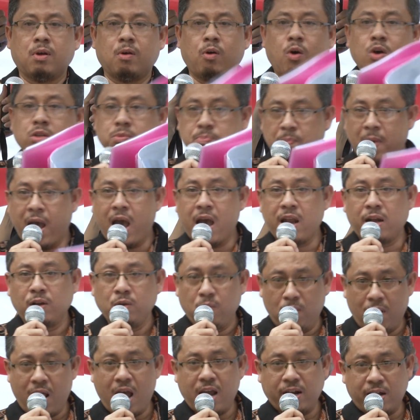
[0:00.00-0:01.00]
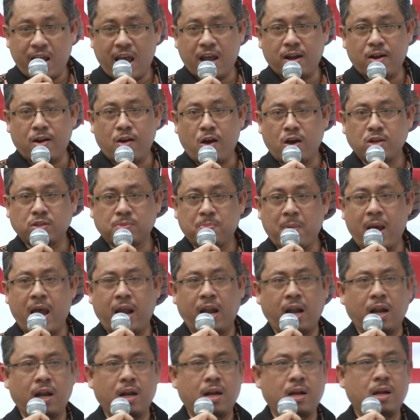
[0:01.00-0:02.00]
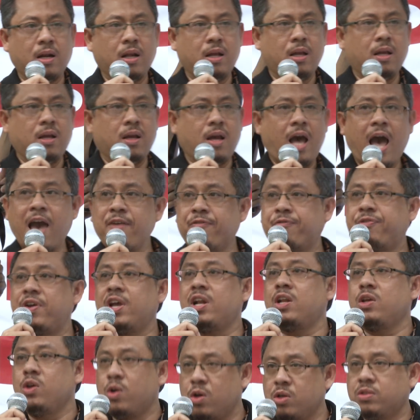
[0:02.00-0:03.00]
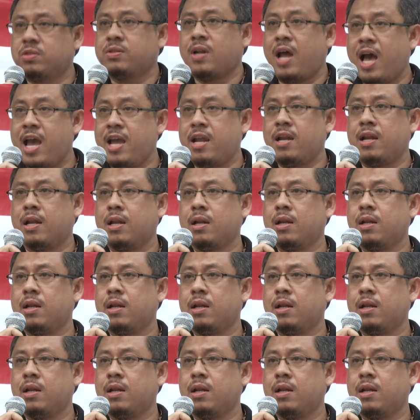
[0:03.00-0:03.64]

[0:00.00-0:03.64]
Osman, you like that, Osman? I feel used, right?